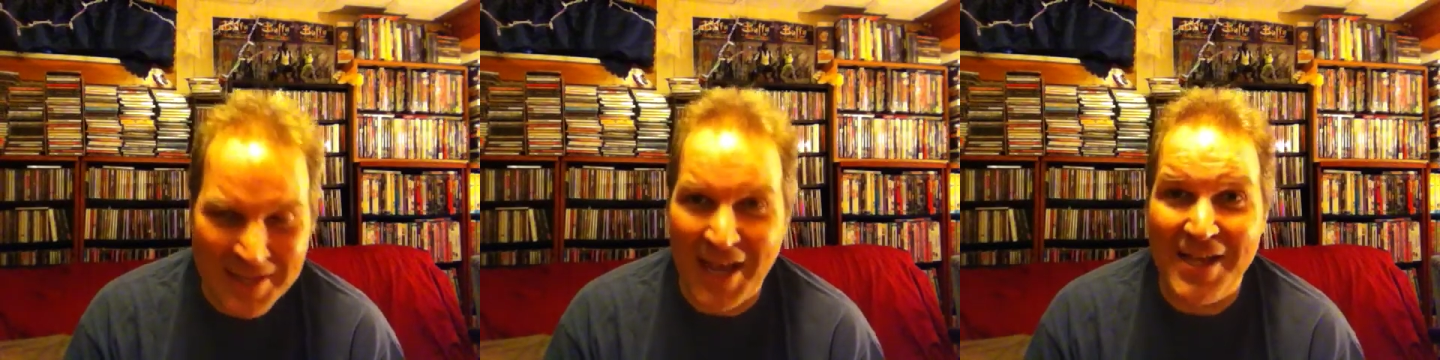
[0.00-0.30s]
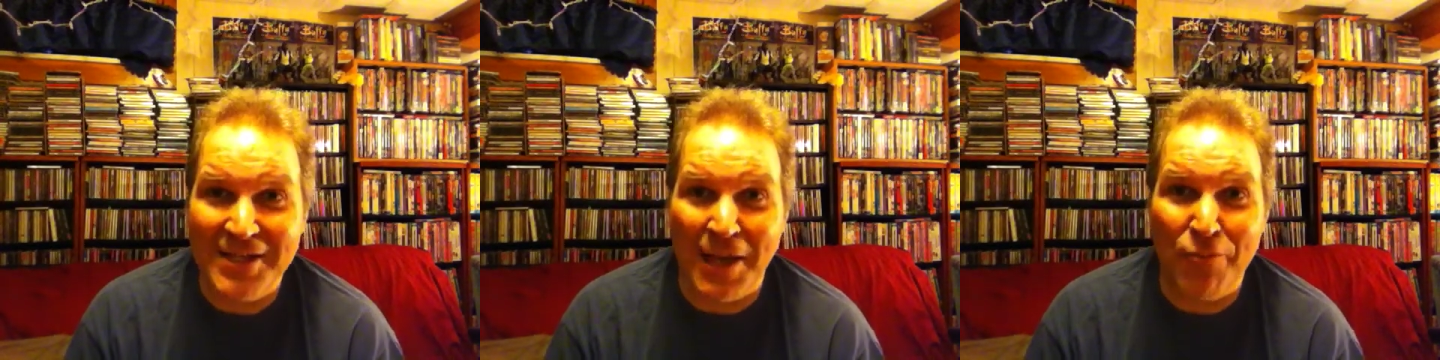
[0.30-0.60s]

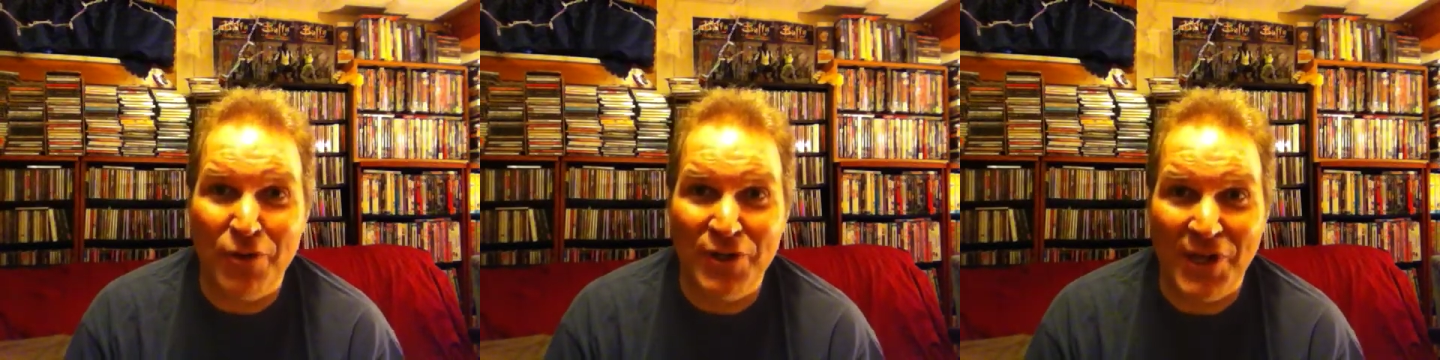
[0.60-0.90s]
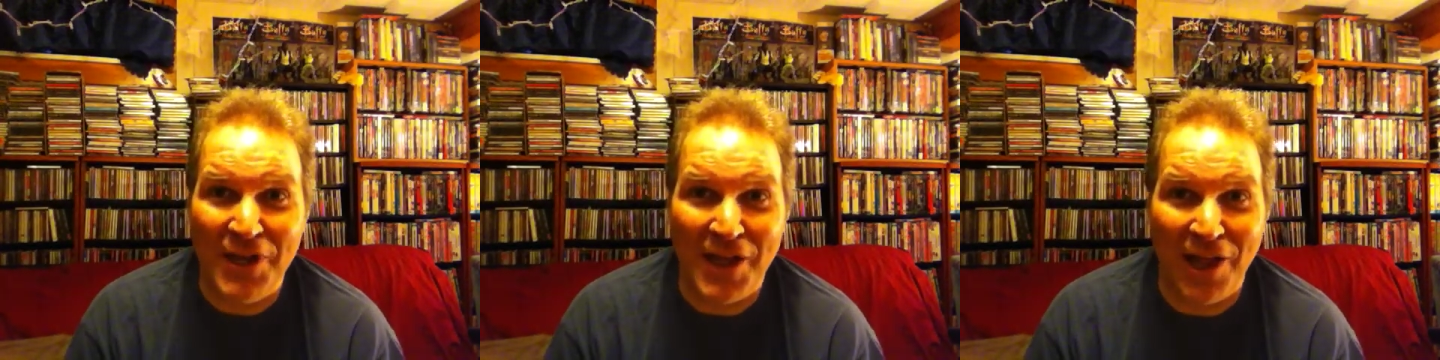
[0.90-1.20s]
Tez, I
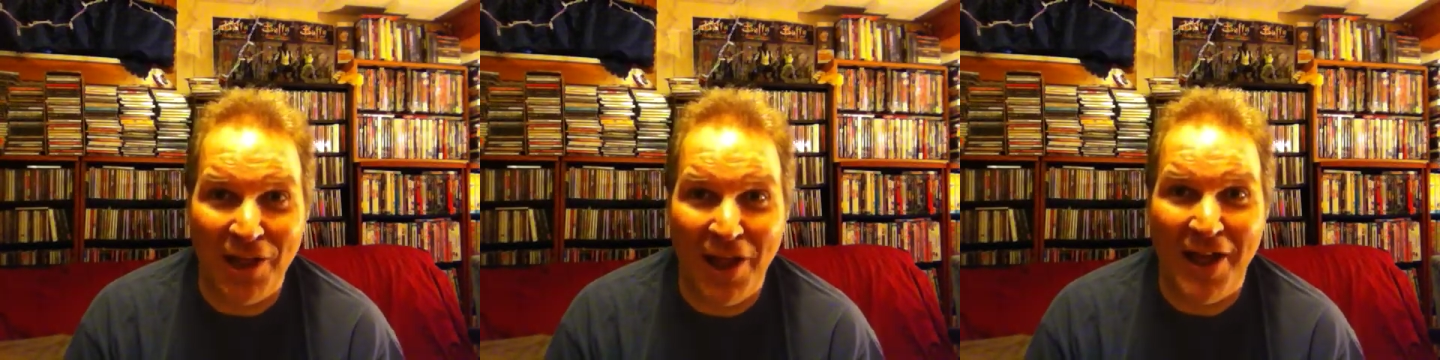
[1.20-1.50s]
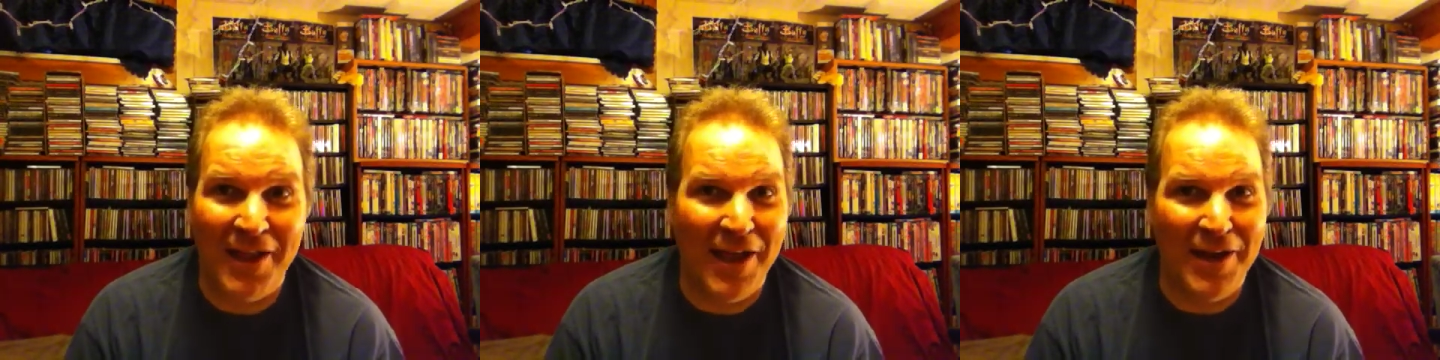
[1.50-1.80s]
appreciate that a
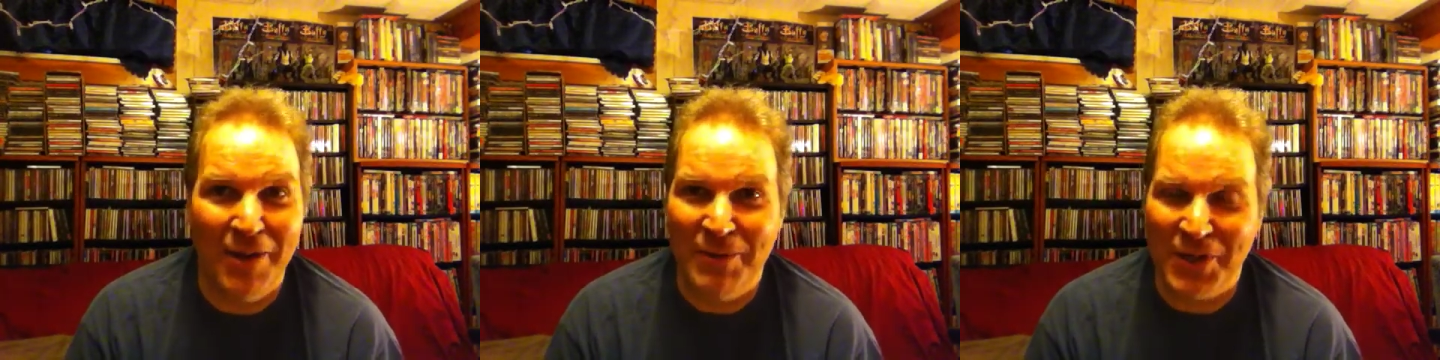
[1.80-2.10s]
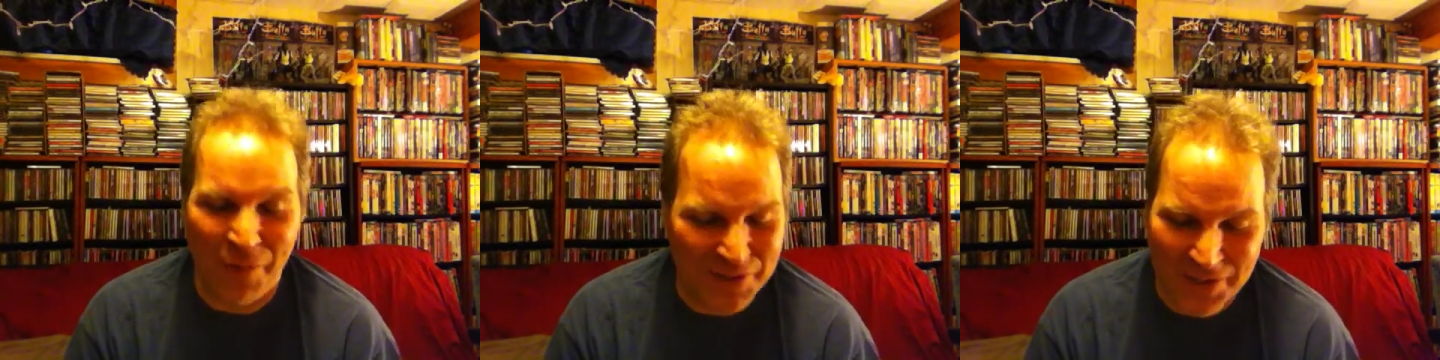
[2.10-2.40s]
lot, and it was
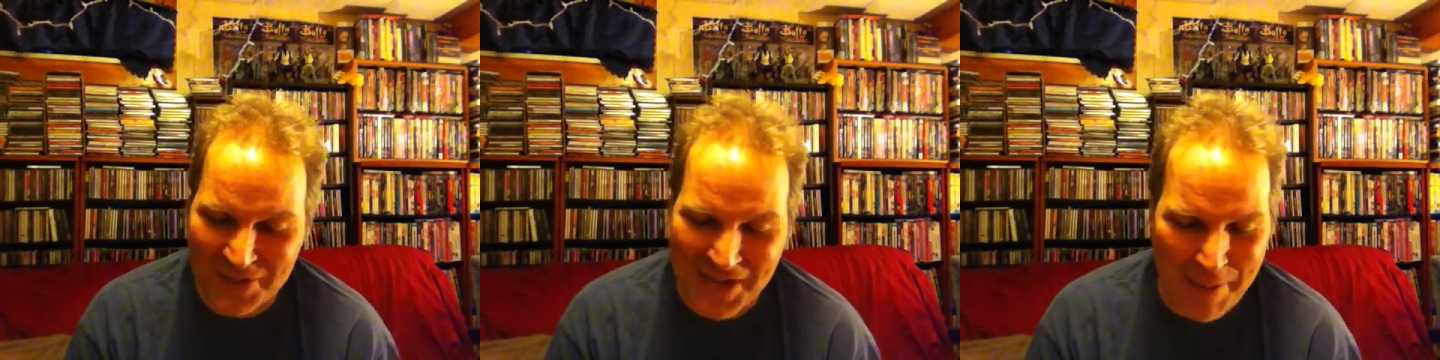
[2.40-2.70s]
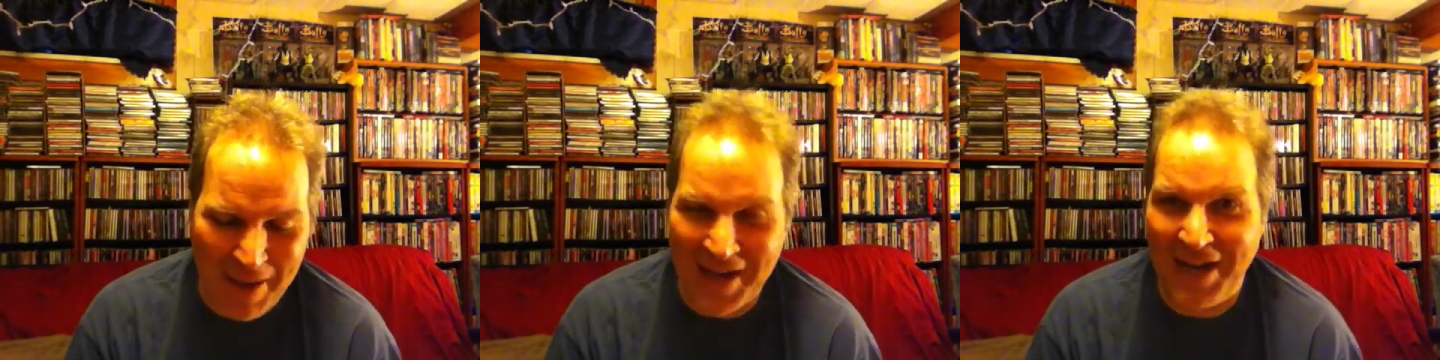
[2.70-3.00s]
always a good
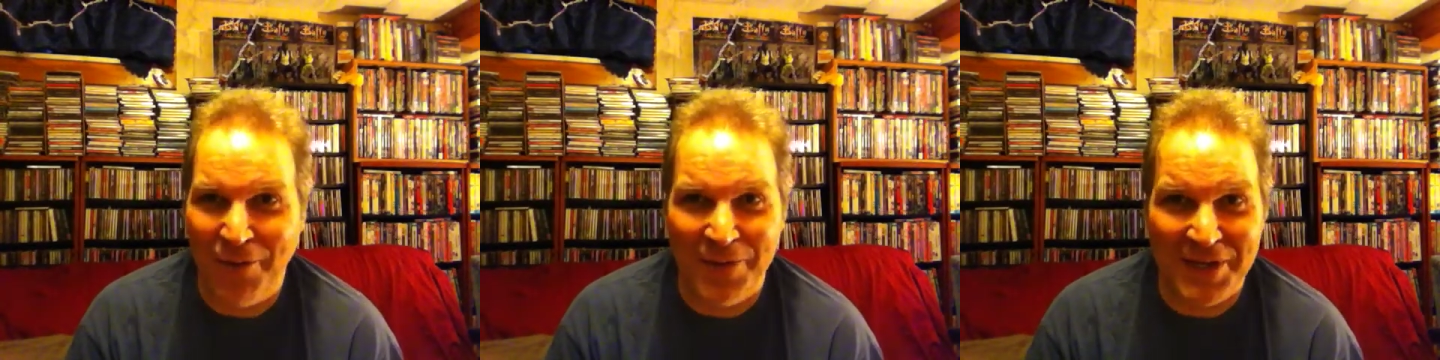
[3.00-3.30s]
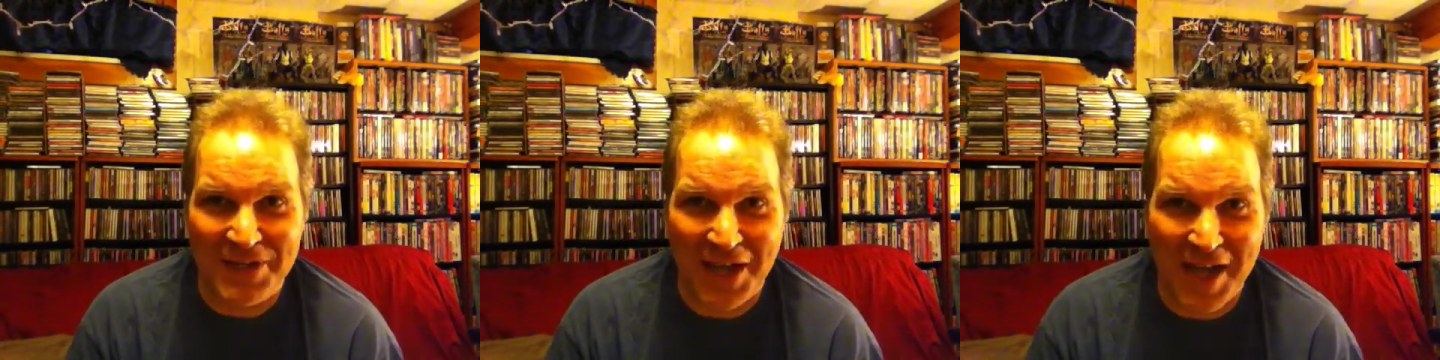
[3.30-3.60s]
time hanging out with
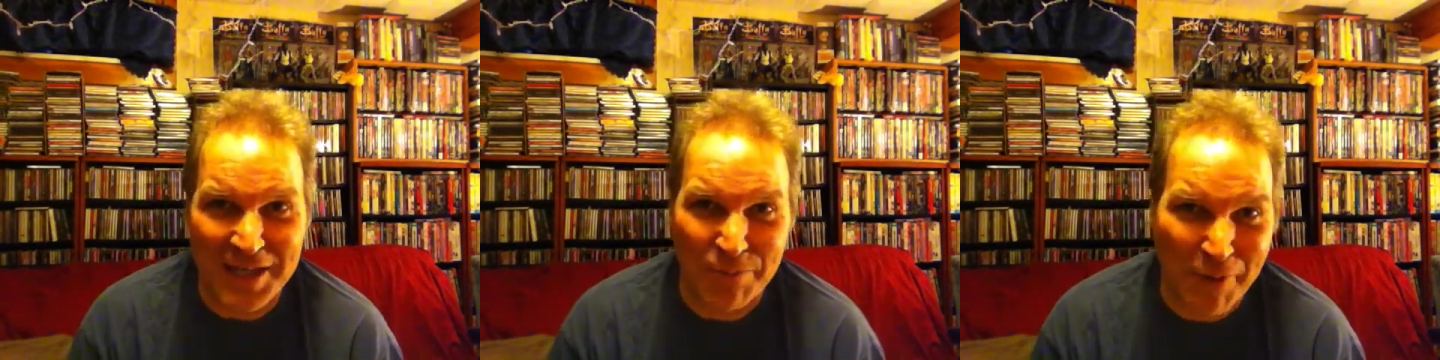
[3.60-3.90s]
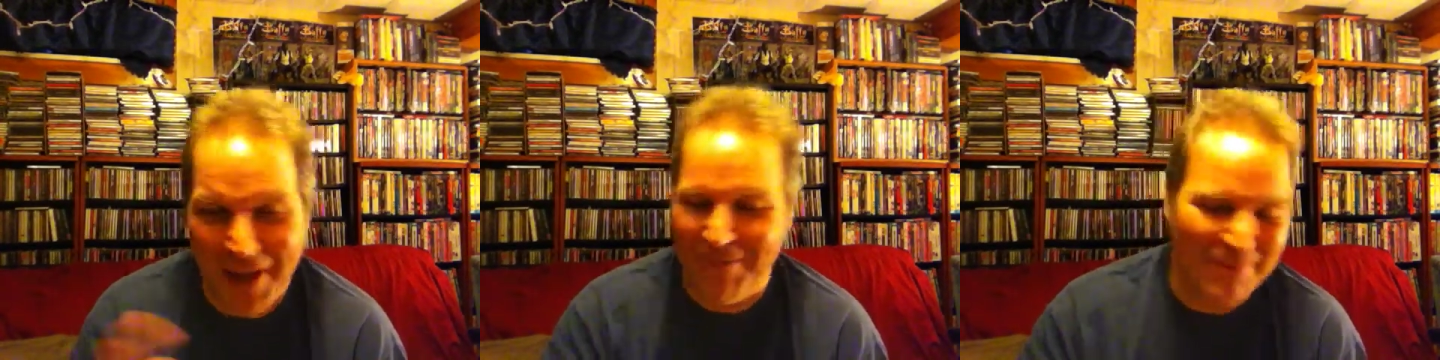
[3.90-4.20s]
these guys.
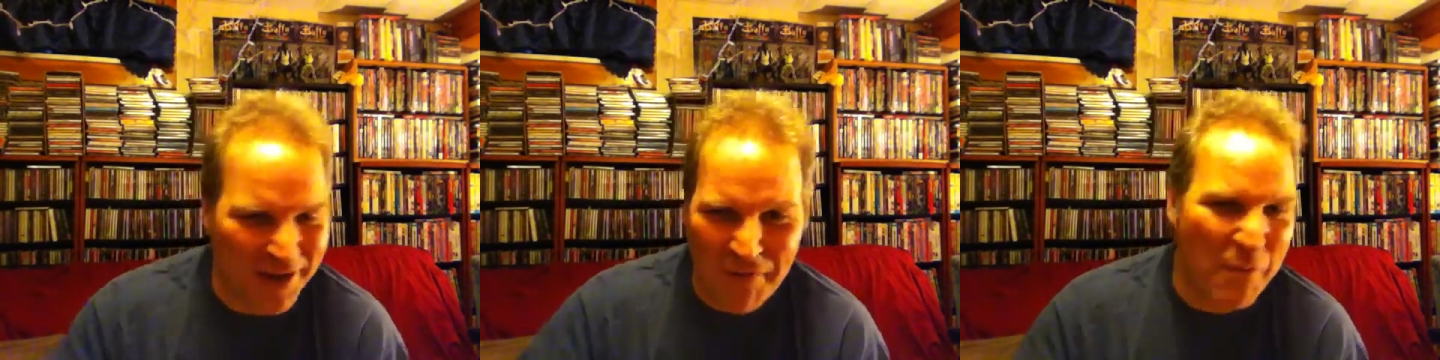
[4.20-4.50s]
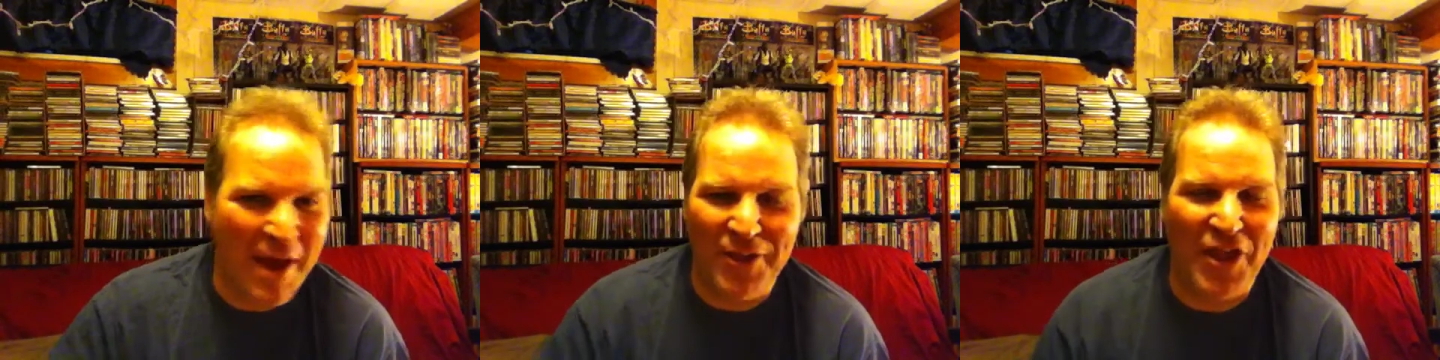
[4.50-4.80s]
But enough
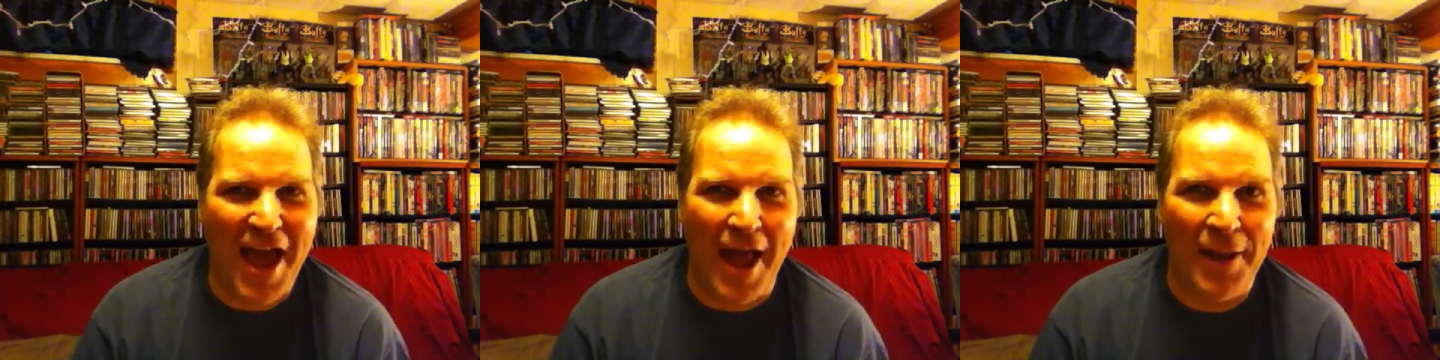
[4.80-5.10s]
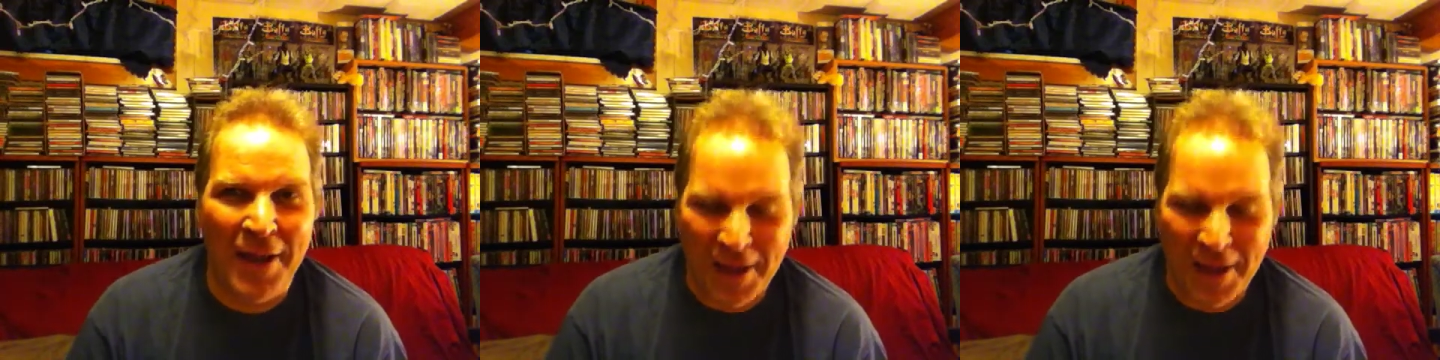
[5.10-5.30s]
about that.